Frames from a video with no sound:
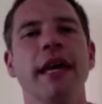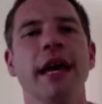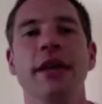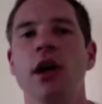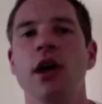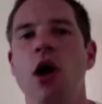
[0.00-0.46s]

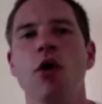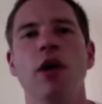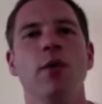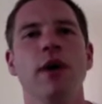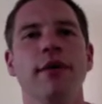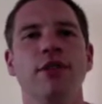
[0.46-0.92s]
and the only
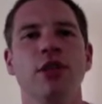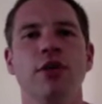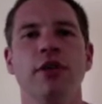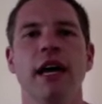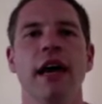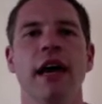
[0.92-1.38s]
way of
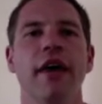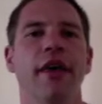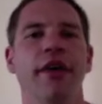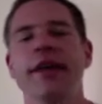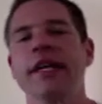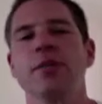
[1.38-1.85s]
doing that
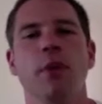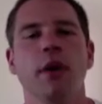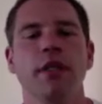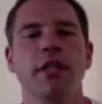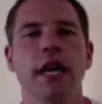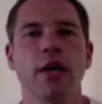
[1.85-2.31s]
is
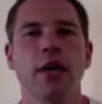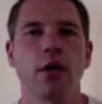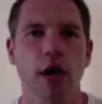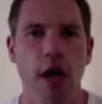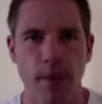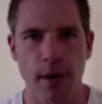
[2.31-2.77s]
by taking
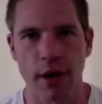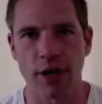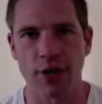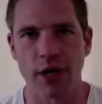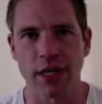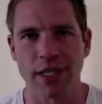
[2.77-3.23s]
on
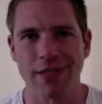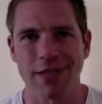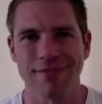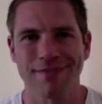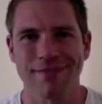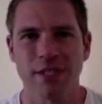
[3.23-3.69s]

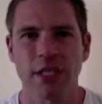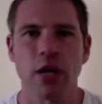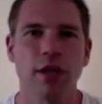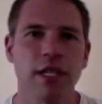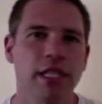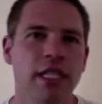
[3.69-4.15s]
carbohydrates.
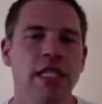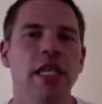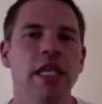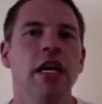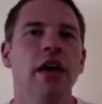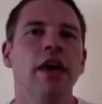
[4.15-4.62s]
So this
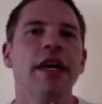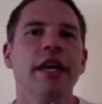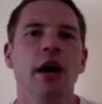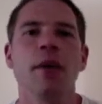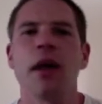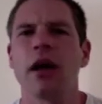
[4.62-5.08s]
is,
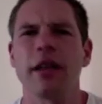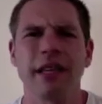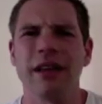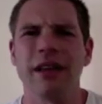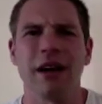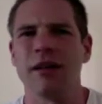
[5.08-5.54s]
I
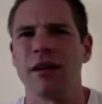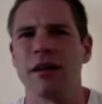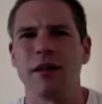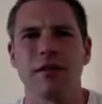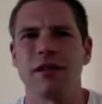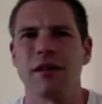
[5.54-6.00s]

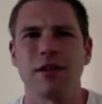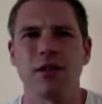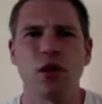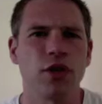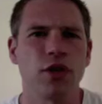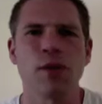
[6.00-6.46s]

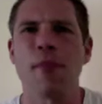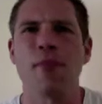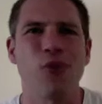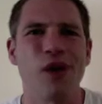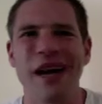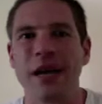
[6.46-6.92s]
talk about
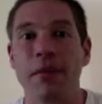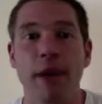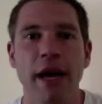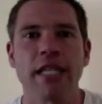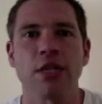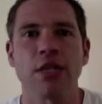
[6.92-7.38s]
bread and
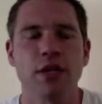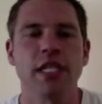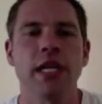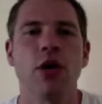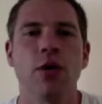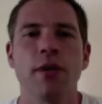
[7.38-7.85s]
pasta and
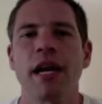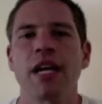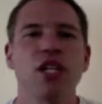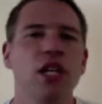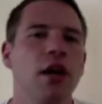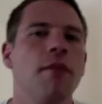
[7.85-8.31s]
so on, but
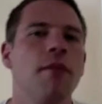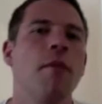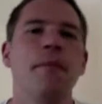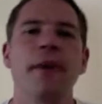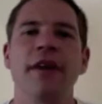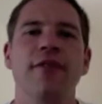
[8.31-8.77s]
actually I'm a
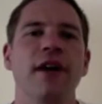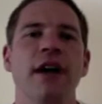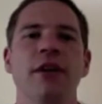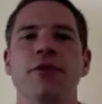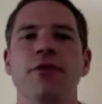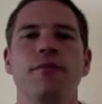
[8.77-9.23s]
big
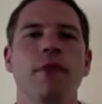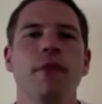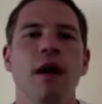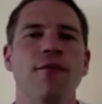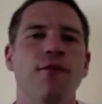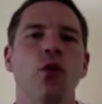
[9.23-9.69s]
fan of
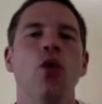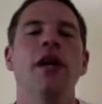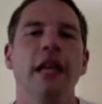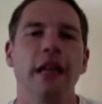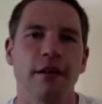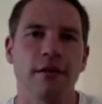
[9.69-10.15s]

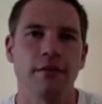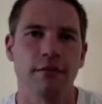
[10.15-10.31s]
avoiding